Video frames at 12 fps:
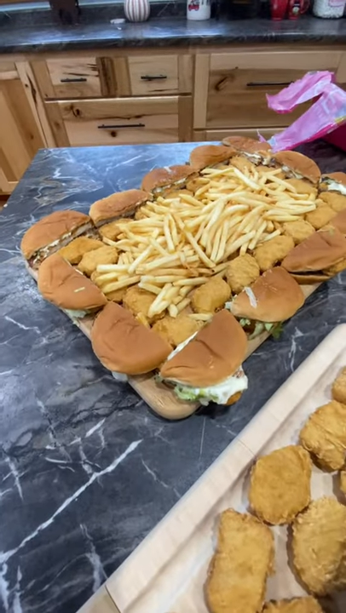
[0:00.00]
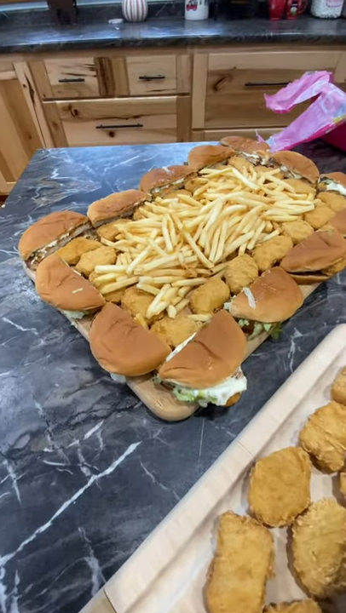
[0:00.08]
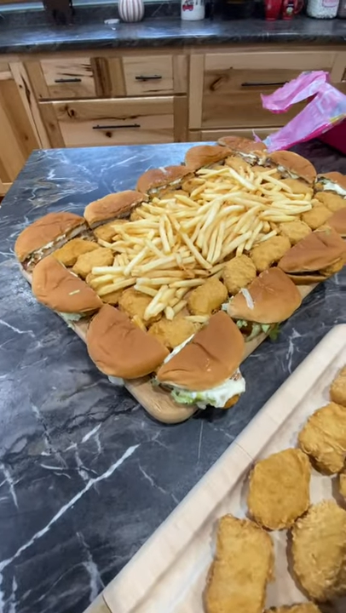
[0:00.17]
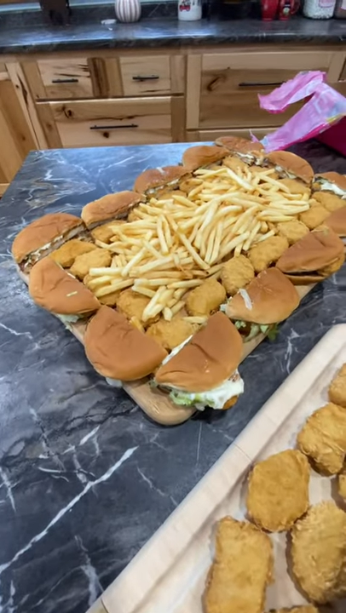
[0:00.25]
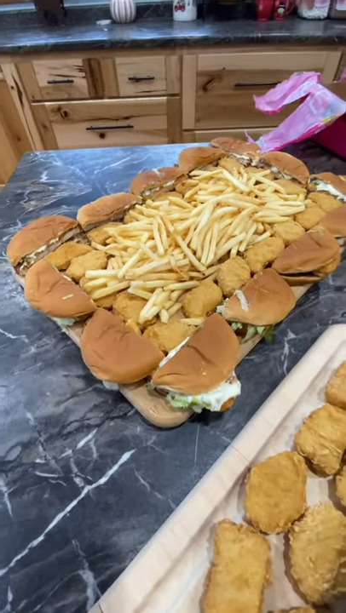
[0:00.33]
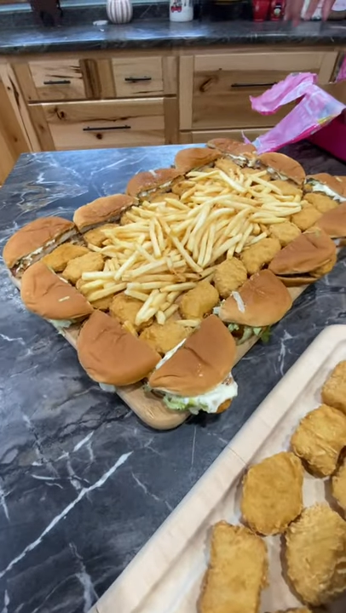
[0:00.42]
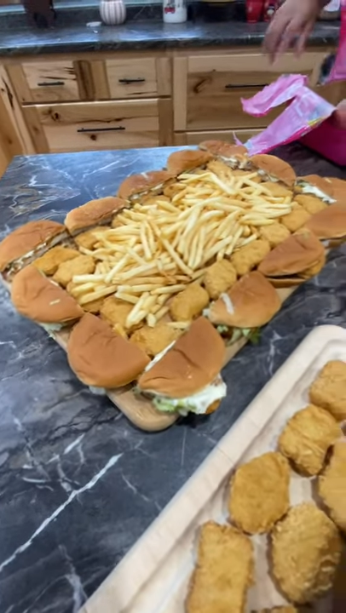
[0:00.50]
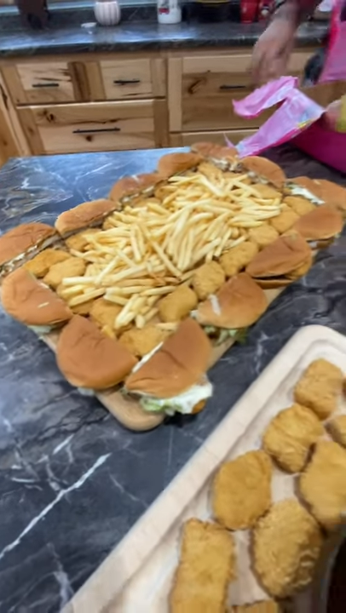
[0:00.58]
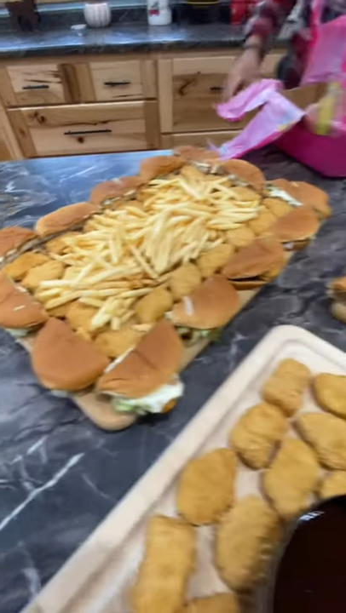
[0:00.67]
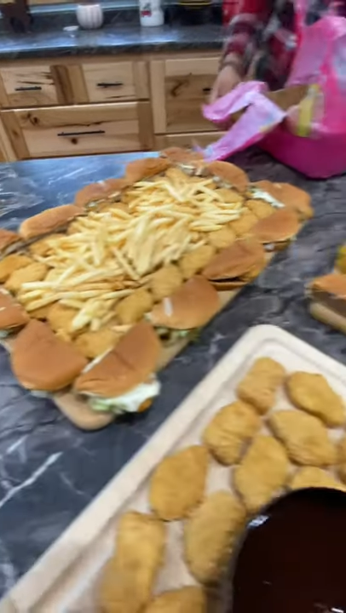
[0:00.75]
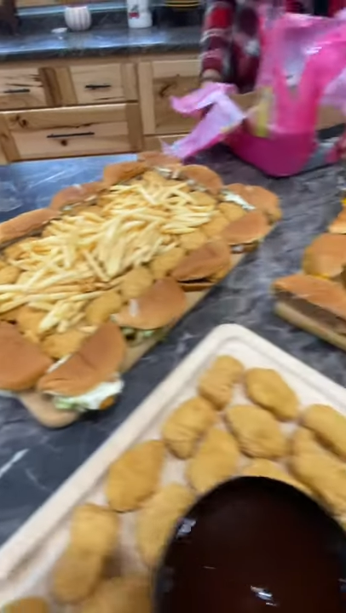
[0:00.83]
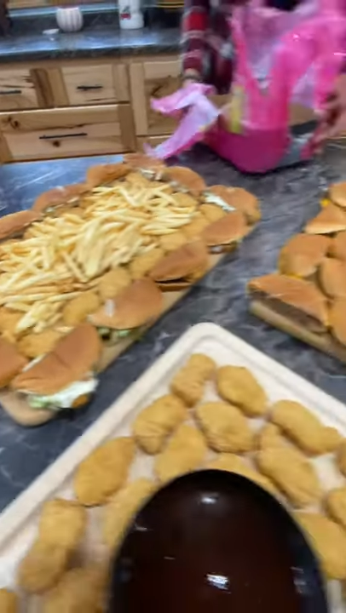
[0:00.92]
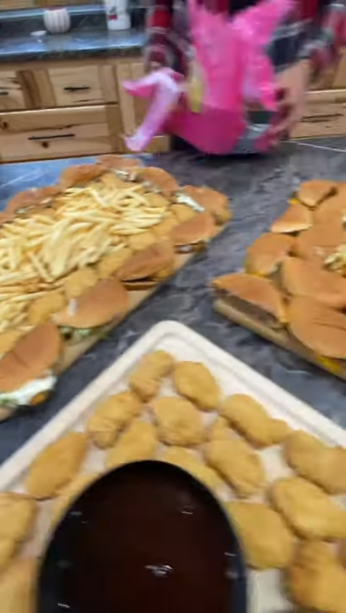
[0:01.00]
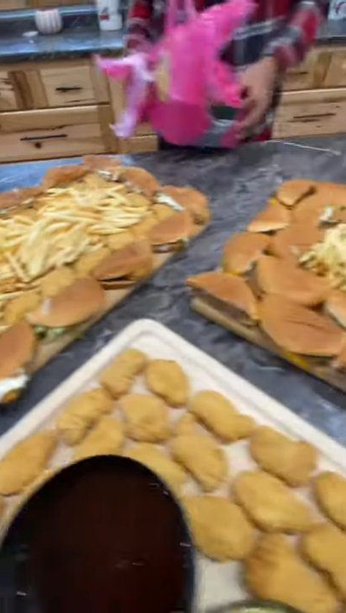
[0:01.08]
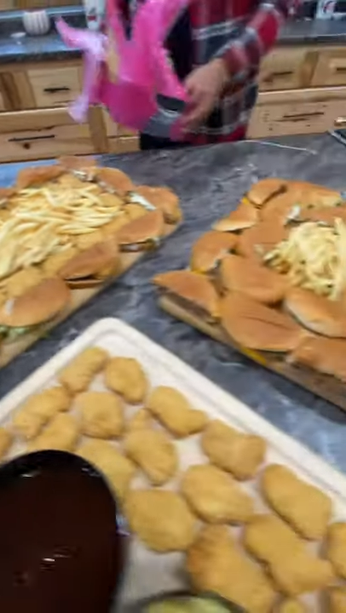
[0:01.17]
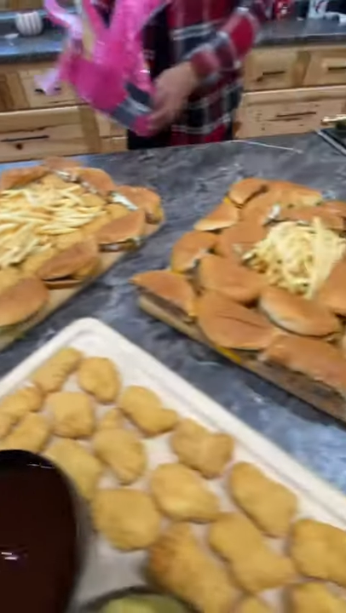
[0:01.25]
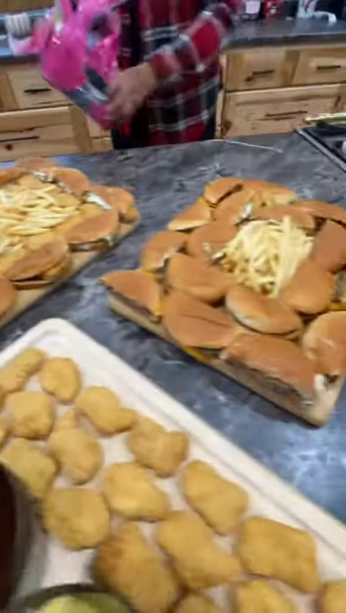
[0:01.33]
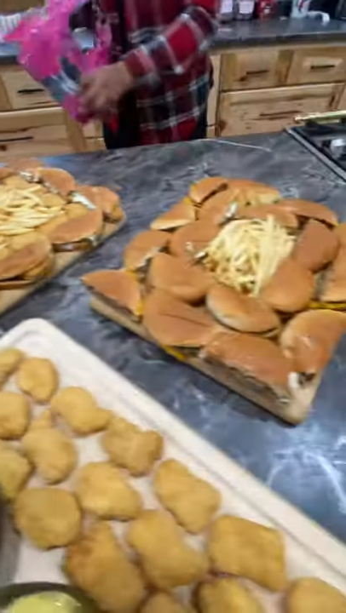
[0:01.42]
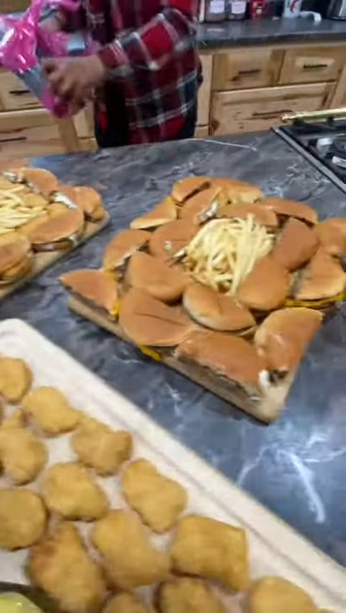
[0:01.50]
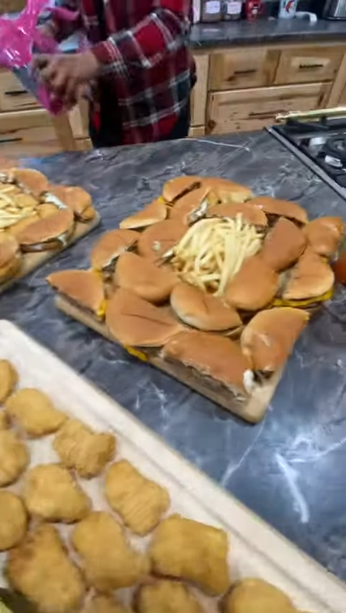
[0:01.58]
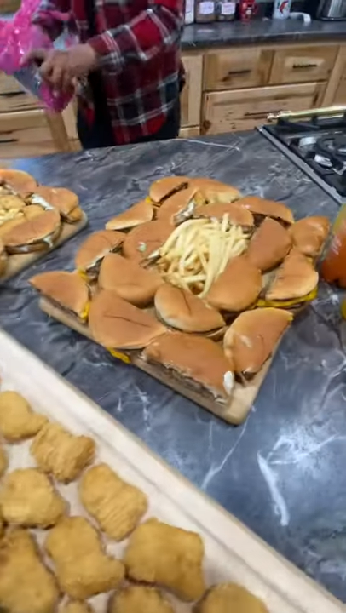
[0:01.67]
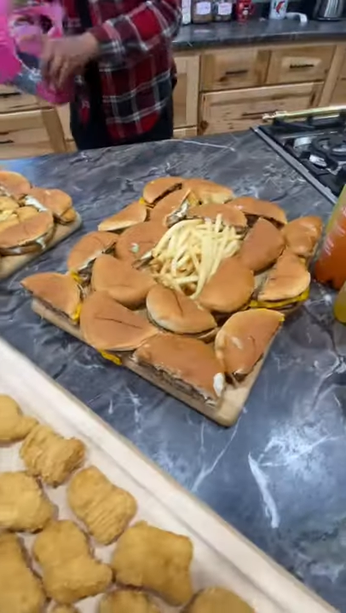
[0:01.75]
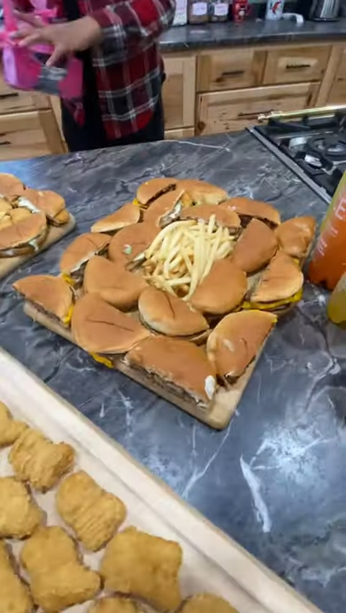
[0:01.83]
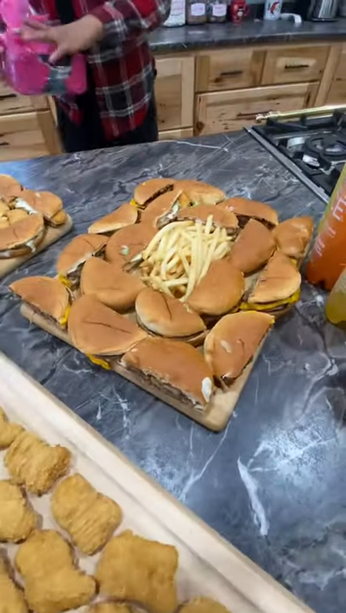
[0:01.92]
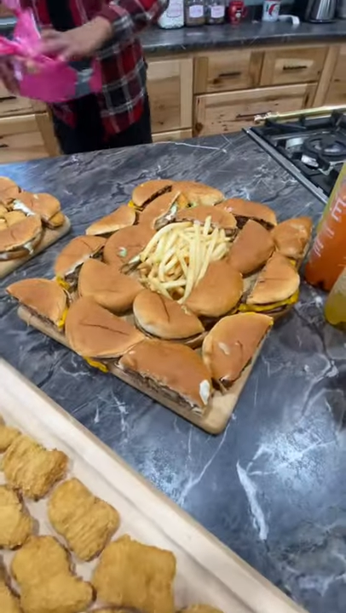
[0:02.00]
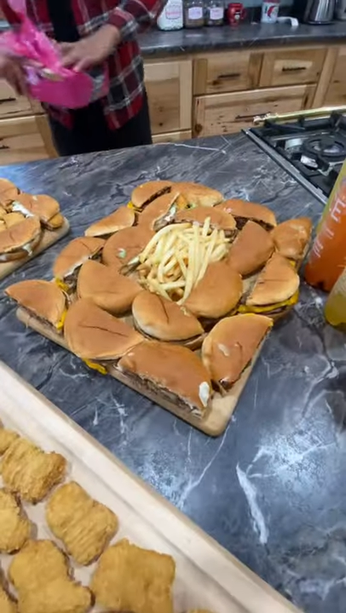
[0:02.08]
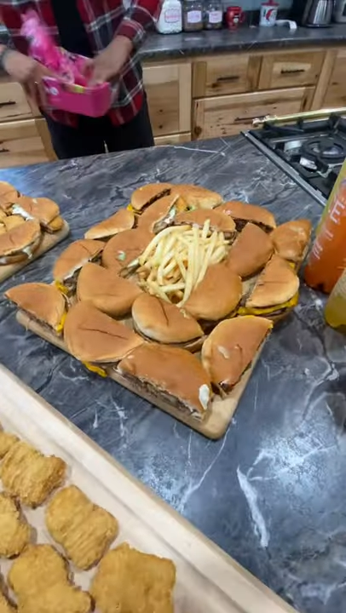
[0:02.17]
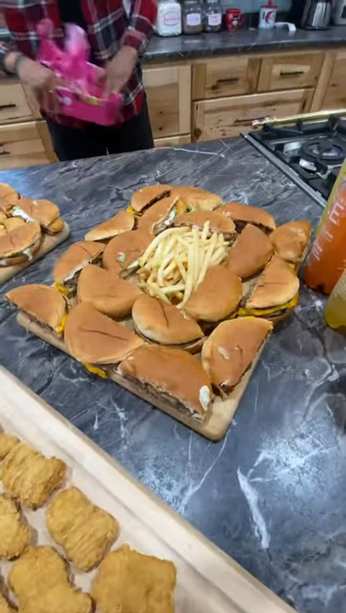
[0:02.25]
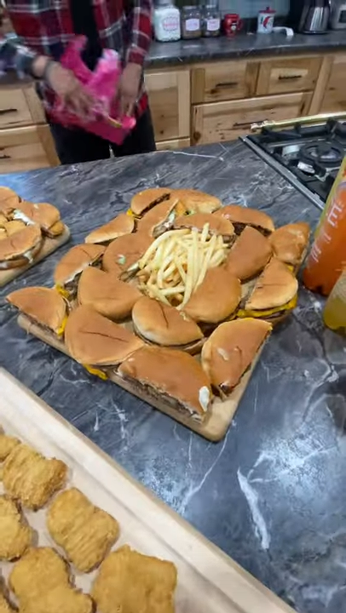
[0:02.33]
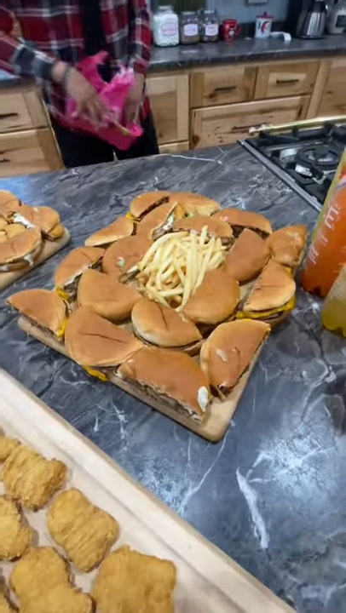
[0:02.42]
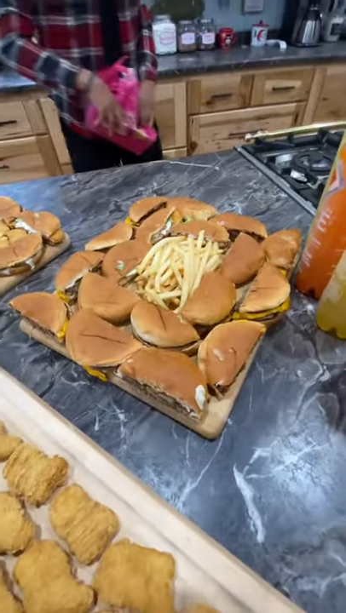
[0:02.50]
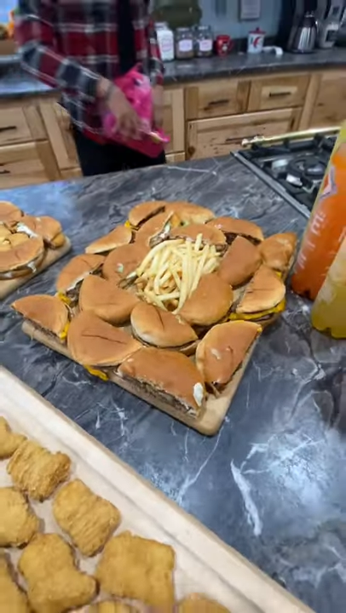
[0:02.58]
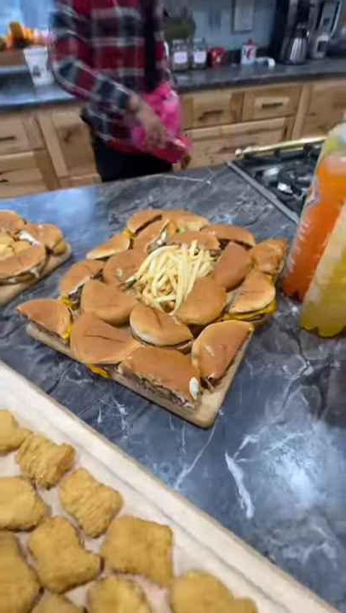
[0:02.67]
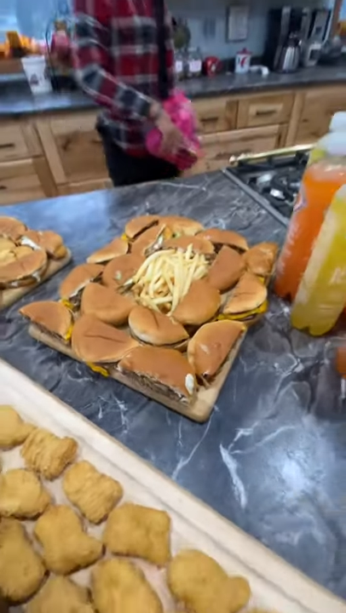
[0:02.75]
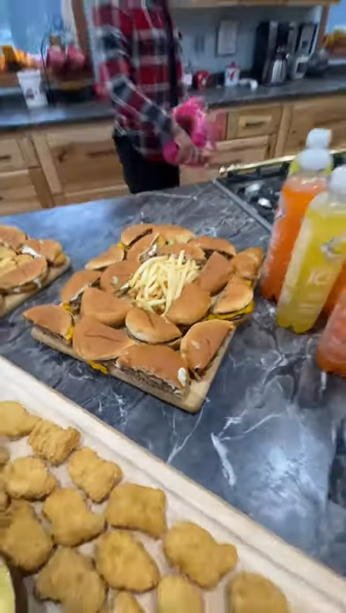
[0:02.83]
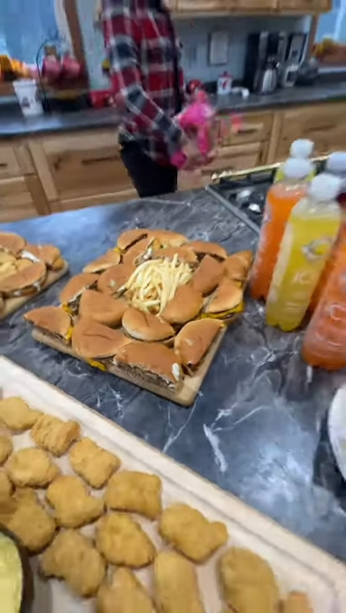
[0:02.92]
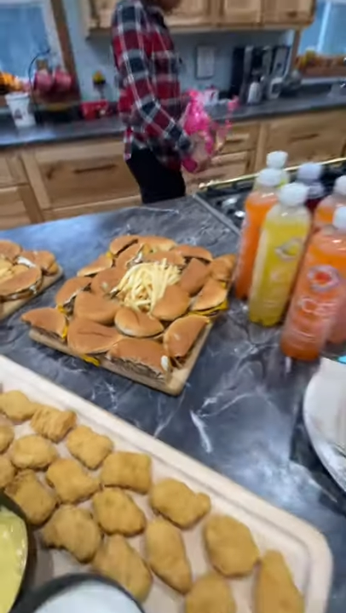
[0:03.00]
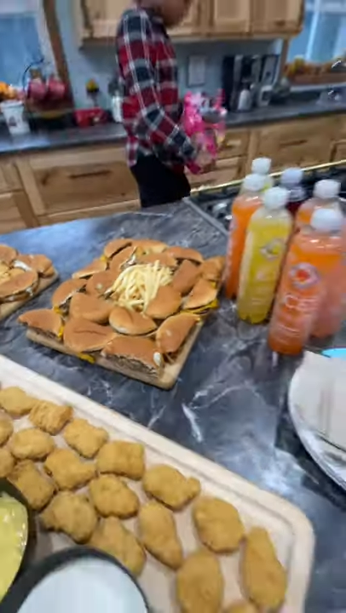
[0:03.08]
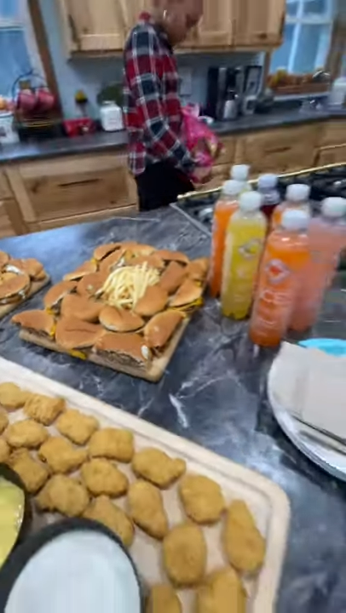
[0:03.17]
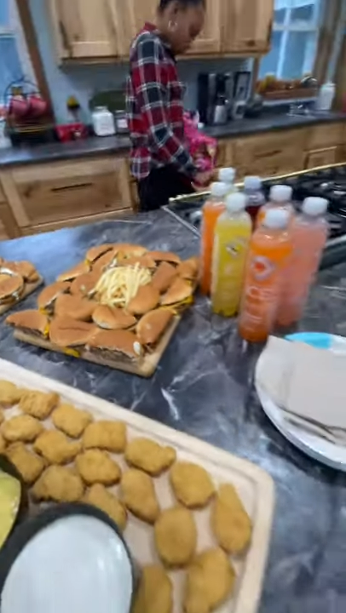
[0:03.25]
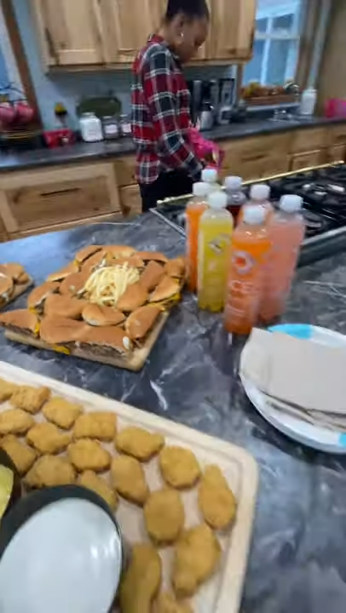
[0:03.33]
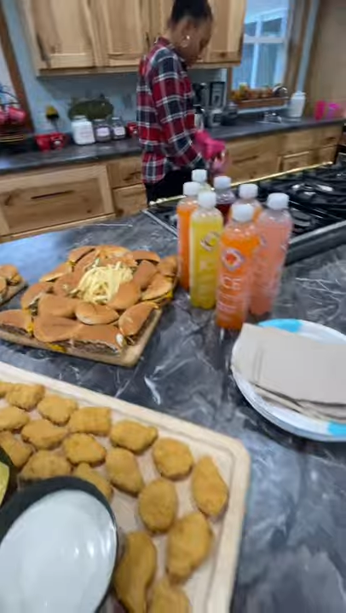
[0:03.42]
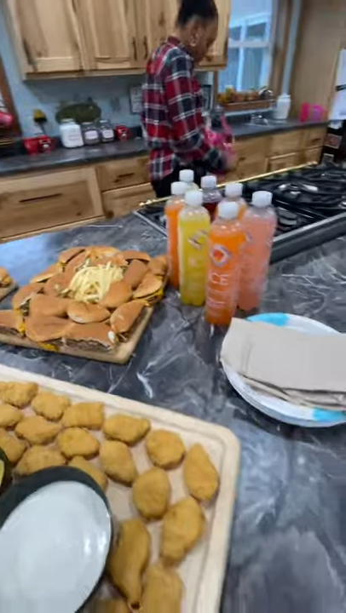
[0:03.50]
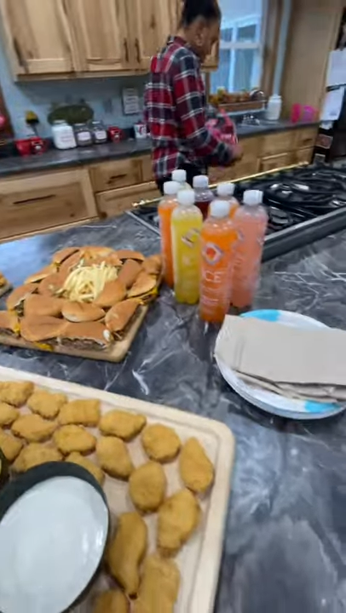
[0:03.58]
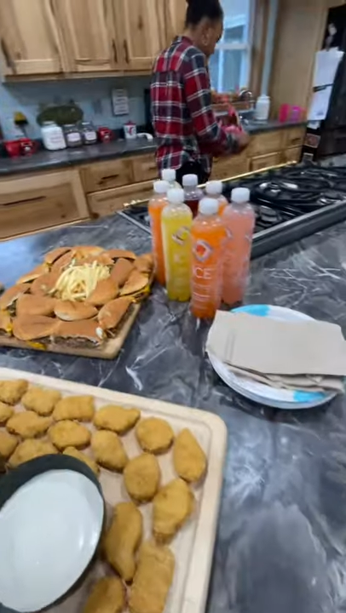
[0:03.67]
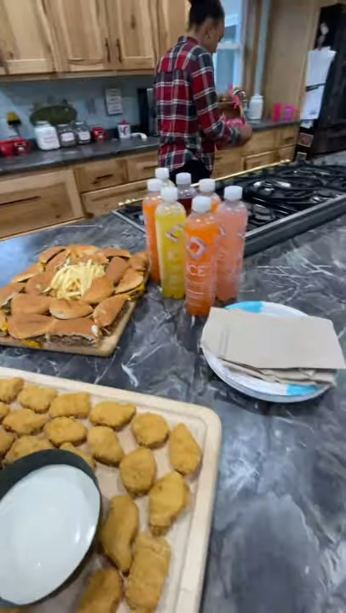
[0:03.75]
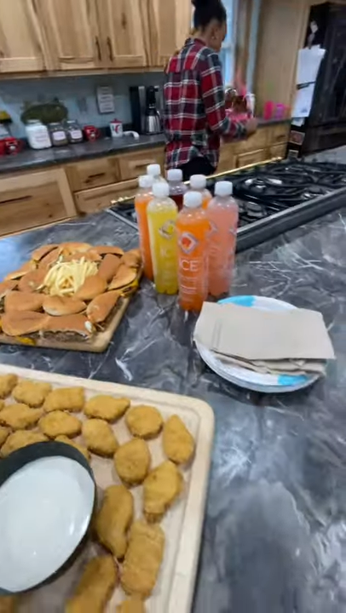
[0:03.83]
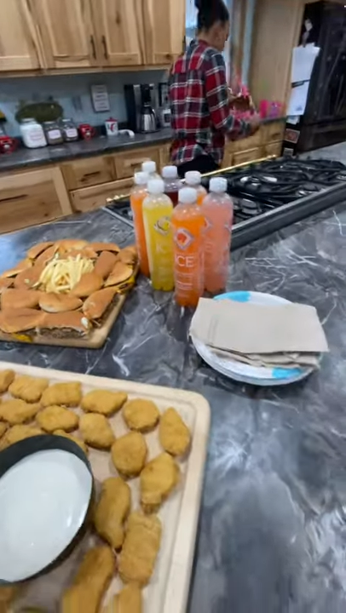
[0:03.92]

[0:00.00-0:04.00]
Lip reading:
Nobody's mouth can be seen.